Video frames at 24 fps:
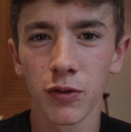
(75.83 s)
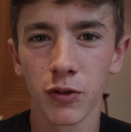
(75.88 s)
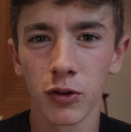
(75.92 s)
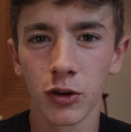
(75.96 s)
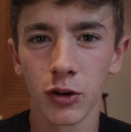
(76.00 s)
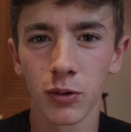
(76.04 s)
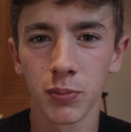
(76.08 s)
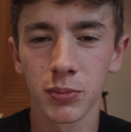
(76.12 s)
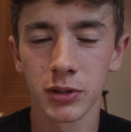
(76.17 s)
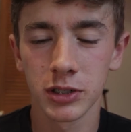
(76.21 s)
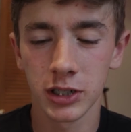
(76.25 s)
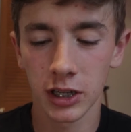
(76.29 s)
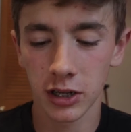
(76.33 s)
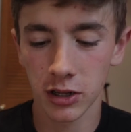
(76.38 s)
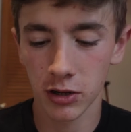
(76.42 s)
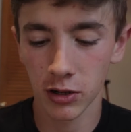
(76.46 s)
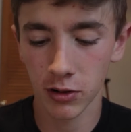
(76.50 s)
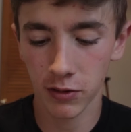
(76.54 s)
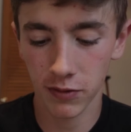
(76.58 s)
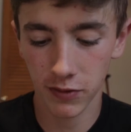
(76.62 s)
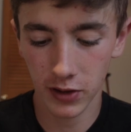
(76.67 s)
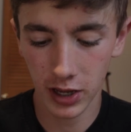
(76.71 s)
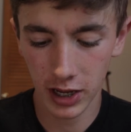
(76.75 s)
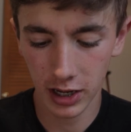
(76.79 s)
for a particular
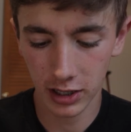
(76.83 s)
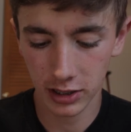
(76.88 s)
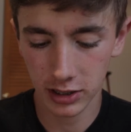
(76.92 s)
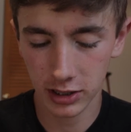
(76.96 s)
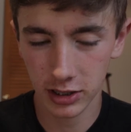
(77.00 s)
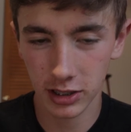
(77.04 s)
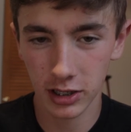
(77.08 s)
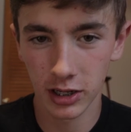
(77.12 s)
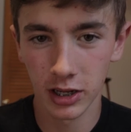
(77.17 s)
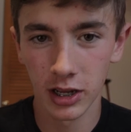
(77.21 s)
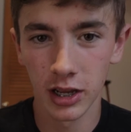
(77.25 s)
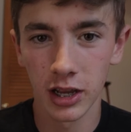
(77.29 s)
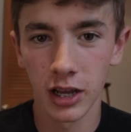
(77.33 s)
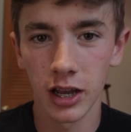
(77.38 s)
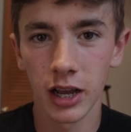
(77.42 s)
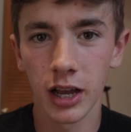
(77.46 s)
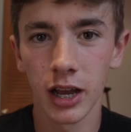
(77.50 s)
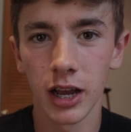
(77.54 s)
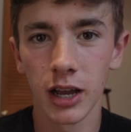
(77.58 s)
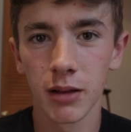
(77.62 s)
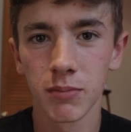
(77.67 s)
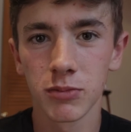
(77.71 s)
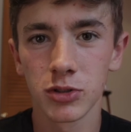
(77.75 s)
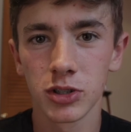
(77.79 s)
effect.
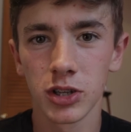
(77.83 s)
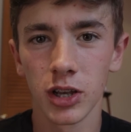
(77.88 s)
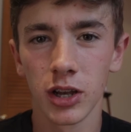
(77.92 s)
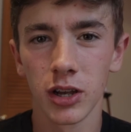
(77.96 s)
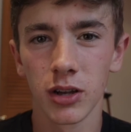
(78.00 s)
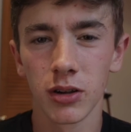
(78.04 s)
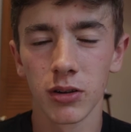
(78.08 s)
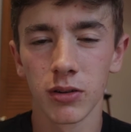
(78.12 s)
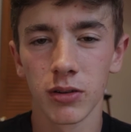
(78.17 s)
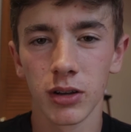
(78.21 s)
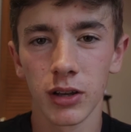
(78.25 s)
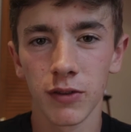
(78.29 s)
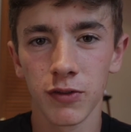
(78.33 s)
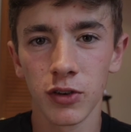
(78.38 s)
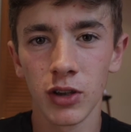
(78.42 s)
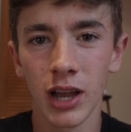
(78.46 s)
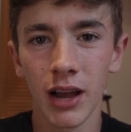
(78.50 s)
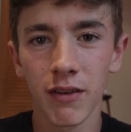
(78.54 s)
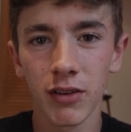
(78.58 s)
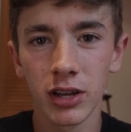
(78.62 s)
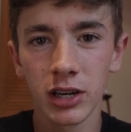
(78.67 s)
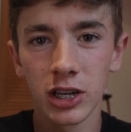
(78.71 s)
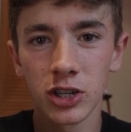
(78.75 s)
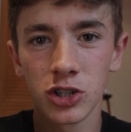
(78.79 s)
So if you
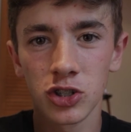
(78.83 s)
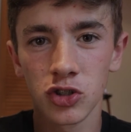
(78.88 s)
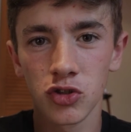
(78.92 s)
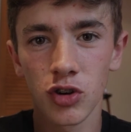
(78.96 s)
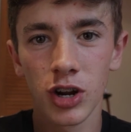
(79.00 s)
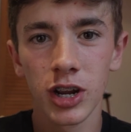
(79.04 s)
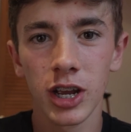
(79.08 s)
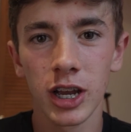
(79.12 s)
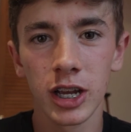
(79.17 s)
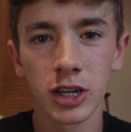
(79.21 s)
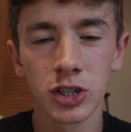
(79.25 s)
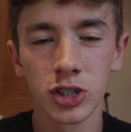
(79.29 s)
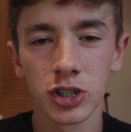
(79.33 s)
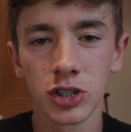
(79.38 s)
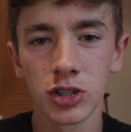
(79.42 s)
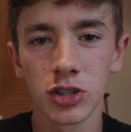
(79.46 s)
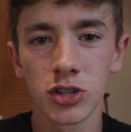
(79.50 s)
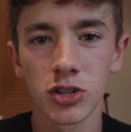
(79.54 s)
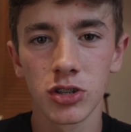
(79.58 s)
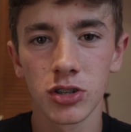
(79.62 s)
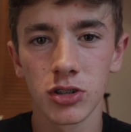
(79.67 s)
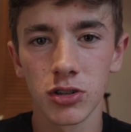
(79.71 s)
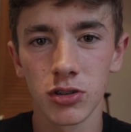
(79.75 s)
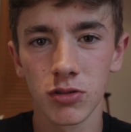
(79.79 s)
have any straight
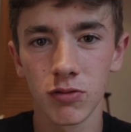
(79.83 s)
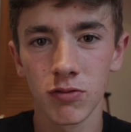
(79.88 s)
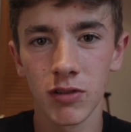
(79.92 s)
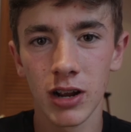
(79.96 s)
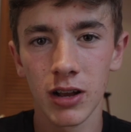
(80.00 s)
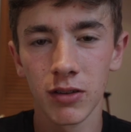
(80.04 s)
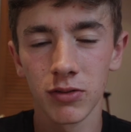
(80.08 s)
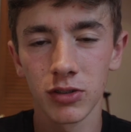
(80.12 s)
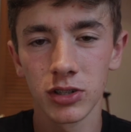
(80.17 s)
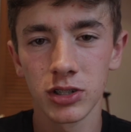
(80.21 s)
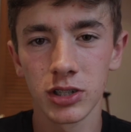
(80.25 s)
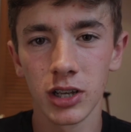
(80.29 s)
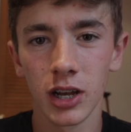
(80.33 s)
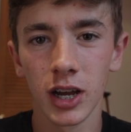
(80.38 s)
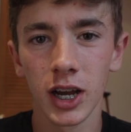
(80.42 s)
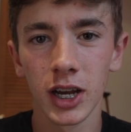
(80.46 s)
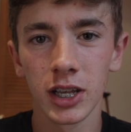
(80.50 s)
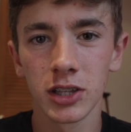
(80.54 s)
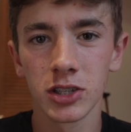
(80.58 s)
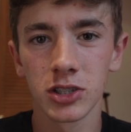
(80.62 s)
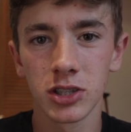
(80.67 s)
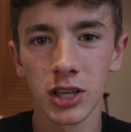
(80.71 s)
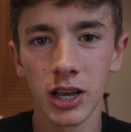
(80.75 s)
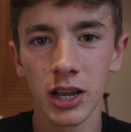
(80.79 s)
edges around the
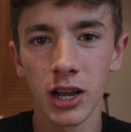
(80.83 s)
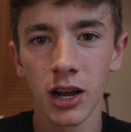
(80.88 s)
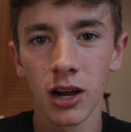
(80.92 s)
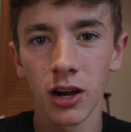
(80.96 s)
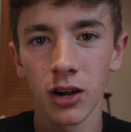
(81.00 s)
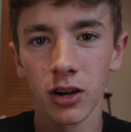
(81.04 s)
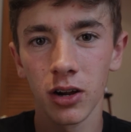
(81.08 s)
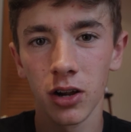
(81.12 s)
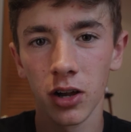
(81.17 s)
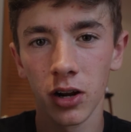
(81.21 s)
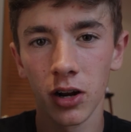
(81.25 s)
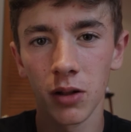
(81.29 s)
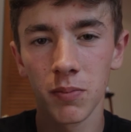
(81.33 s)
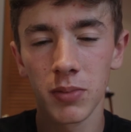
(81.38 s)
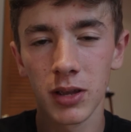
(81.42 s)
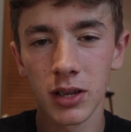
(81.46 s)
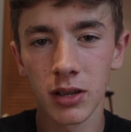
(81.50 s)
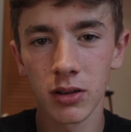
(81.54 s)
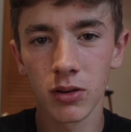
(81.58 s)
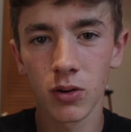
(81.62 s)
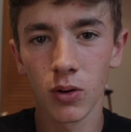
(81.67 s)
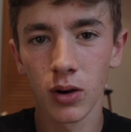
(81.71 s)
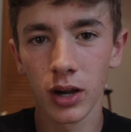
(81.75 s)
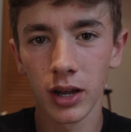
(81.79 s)
sides, they are going to
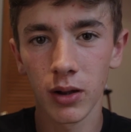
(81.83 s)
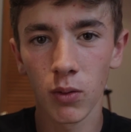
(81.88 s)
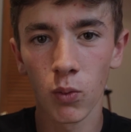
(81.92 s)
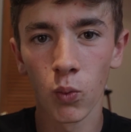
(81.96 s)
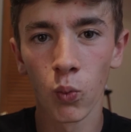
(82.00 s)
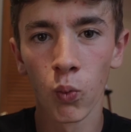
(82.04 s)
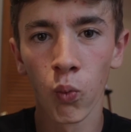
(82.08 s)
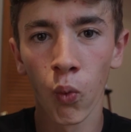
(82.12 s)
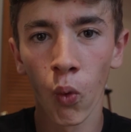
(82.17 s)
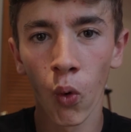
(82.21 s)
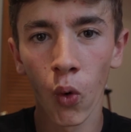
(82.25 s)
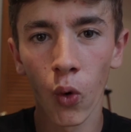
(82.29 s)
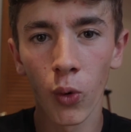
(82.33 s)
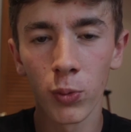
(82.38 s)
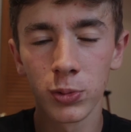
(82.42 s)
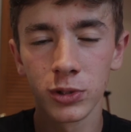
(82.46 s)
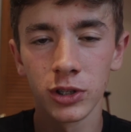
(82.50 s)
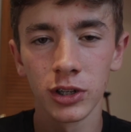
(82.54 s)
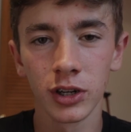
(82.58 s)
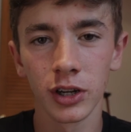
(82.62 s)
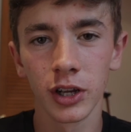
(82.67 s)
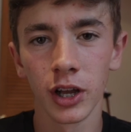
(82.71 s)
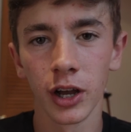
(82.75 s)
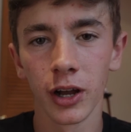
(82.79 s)
be quite warped
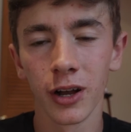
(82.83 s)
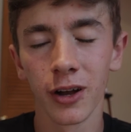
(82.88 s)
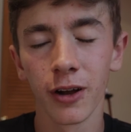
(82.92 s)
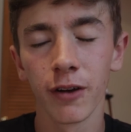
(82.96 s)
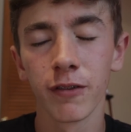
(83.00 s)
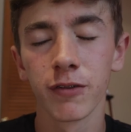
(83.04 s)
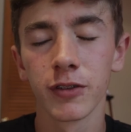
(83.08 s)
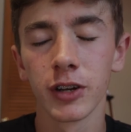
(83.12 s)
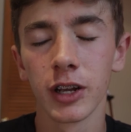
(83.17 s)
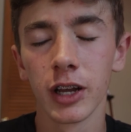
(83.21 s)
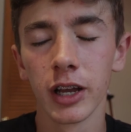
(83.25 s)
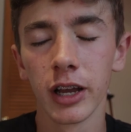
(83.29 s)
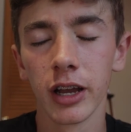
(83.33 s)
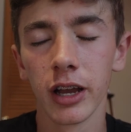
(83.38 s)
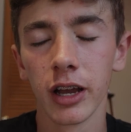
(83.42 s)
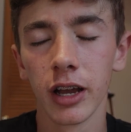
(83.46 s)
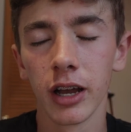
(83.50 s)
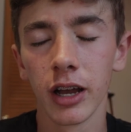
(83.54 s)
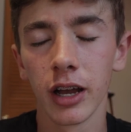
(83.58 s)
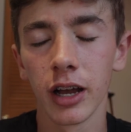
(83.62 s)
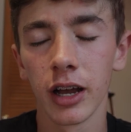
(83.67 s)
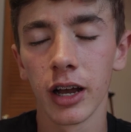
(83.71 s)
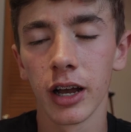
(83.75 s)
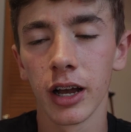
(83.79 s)
and curved.
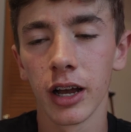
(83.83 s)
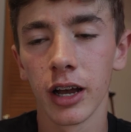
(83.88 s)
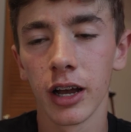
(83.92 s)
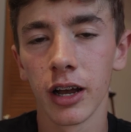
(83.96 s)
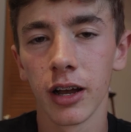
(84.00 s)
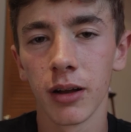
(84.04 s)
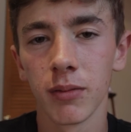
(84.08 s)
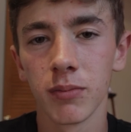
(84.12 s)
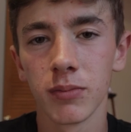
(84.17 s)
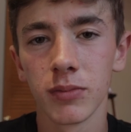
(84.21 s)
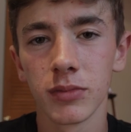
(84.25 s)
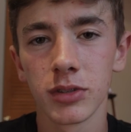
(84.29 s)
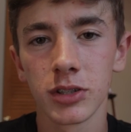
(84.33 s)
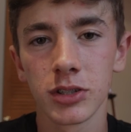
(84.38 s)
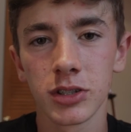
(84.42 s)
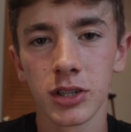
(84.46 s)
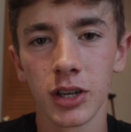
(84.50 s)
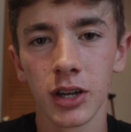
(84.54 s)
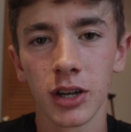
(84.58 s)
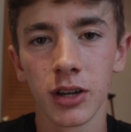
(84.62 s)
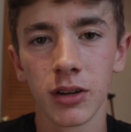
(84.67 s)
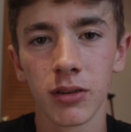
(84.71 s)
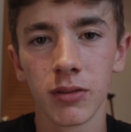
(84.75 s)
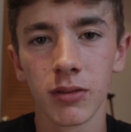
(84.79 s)

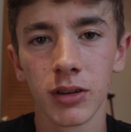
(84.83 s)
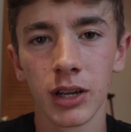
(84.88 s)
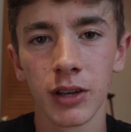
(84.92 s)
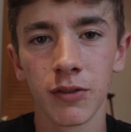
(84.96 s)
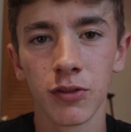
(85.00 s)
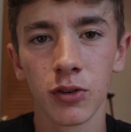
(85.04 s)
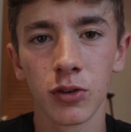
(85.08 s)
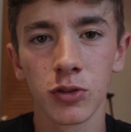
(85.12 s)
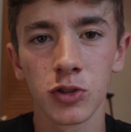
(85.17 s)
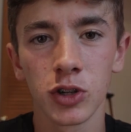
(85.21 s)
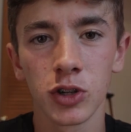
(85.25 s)
So if you're